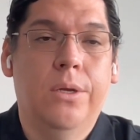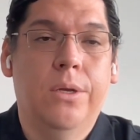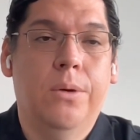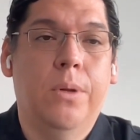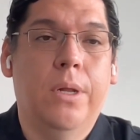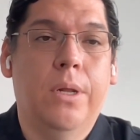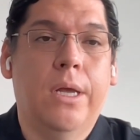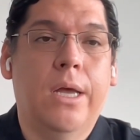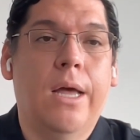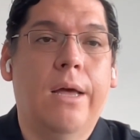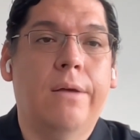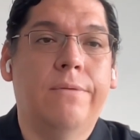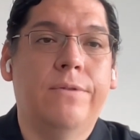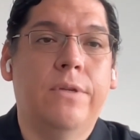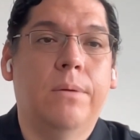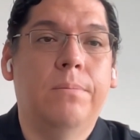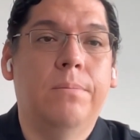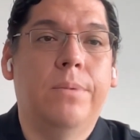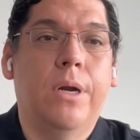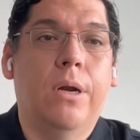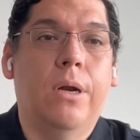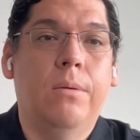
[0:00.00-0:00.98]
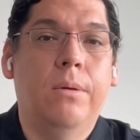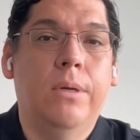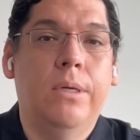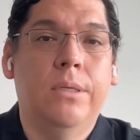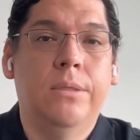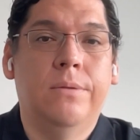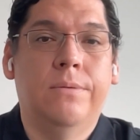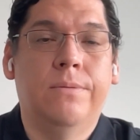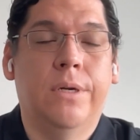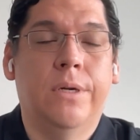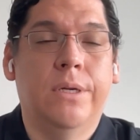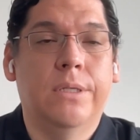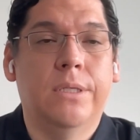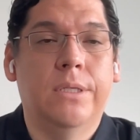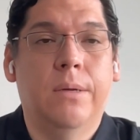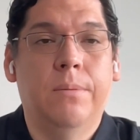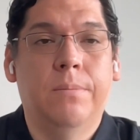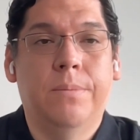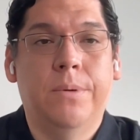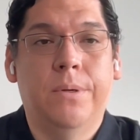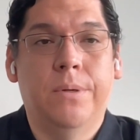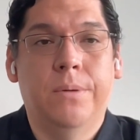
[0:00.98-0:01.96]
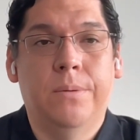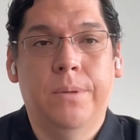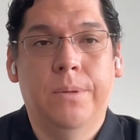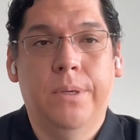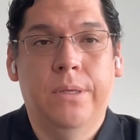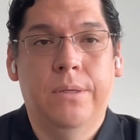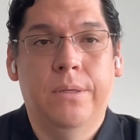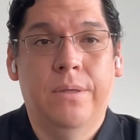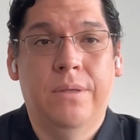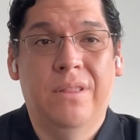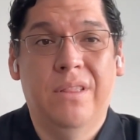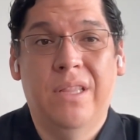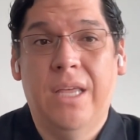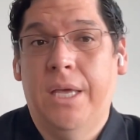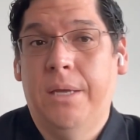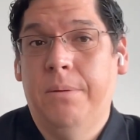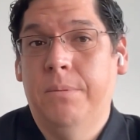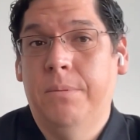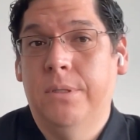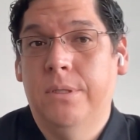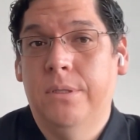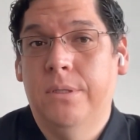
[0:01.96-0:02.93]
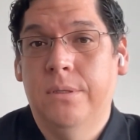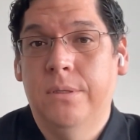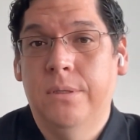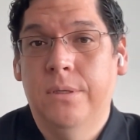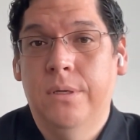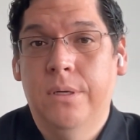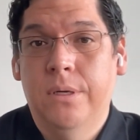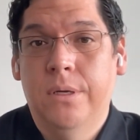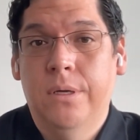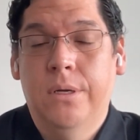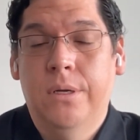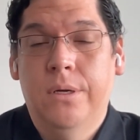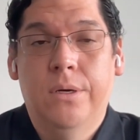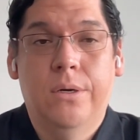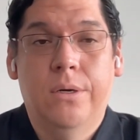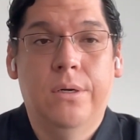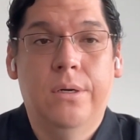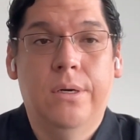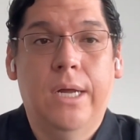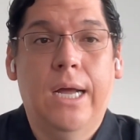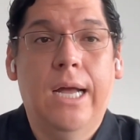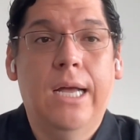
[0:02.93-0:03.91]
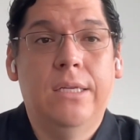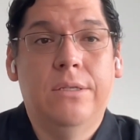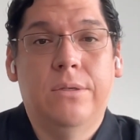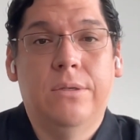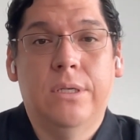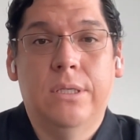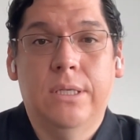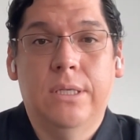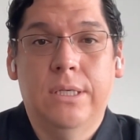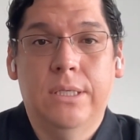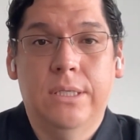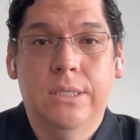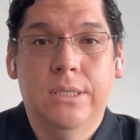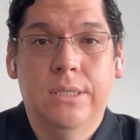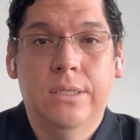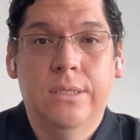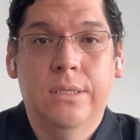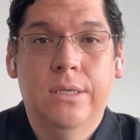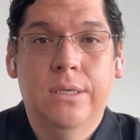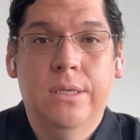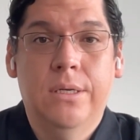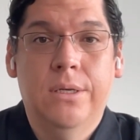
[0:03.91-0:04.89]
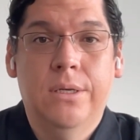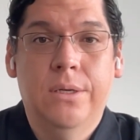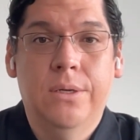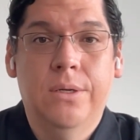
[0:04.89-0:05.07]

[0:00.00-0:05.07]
you will have some problems, for example, with names or addresses,